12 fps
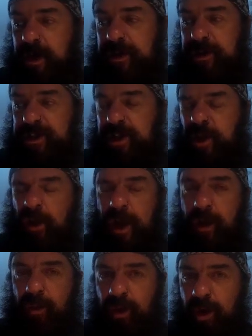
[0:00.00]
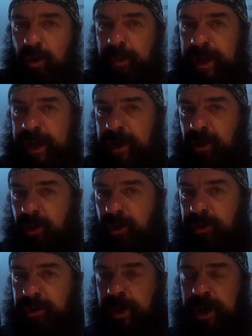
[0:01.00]
So I will be
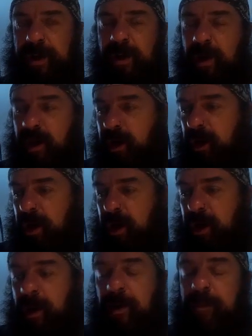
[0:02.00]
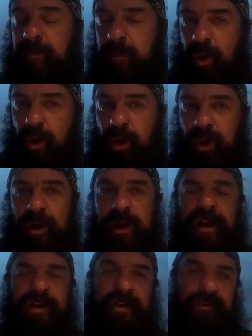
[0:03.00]
ordering more
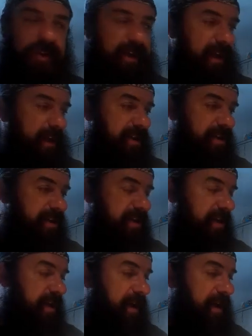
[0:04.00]
and different colours.